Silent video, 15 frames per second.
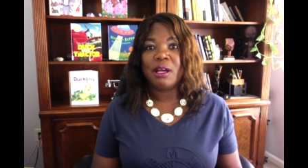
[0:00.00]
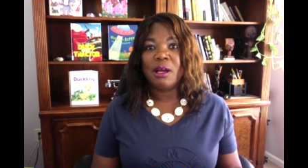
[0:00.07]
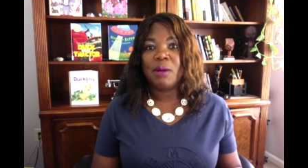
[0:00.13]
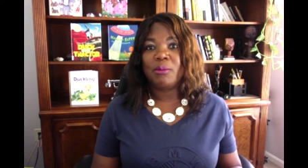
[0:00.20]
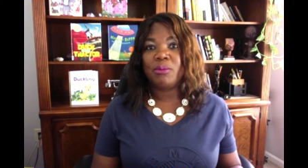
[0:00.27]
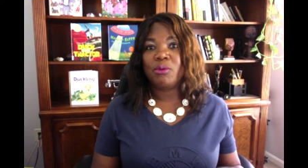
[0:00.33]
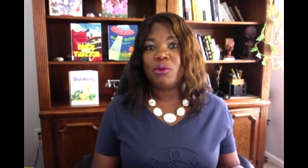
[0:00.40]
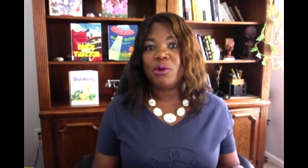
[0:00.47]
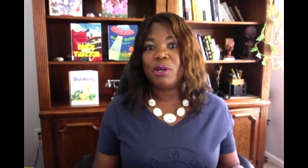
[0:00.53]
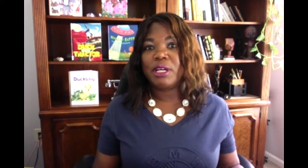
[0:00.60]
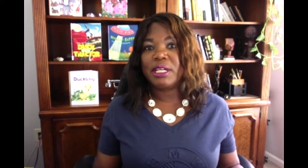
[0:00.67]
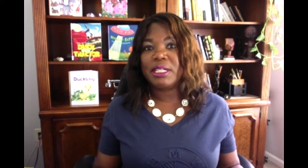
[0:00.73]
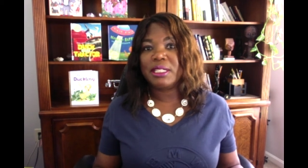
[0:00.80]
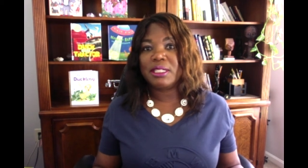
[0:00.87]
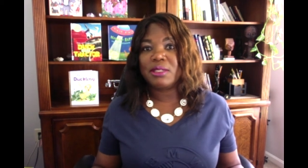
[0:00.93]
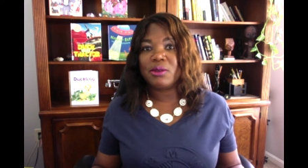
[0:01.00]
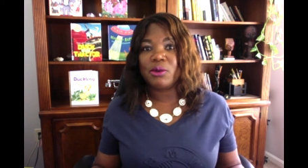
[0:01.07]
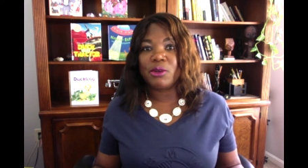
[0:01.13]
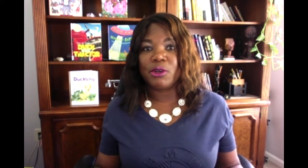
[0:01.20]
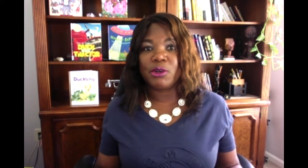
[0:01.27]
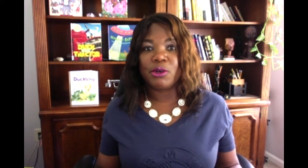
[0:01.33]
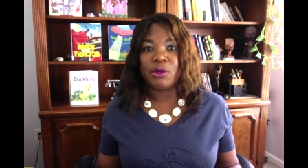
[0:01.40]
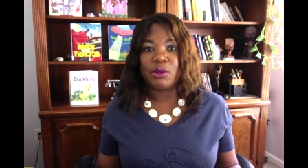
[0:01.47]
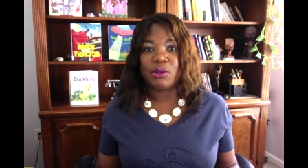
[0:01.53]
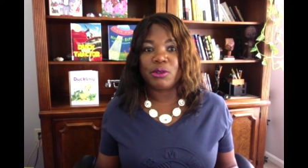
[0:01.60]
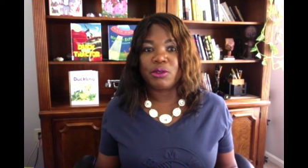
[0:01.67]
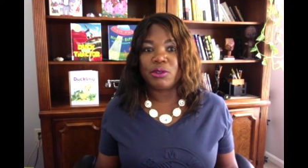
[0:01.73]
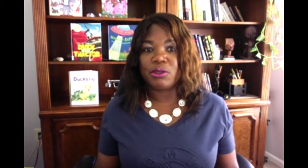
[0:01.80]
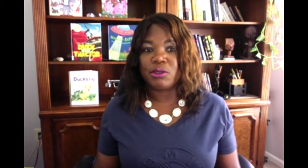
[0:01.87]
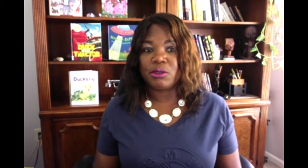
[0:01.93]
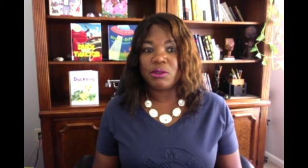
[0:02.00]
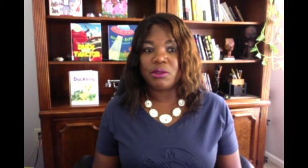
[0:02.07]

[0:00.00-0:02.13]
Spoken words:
Boys or girls?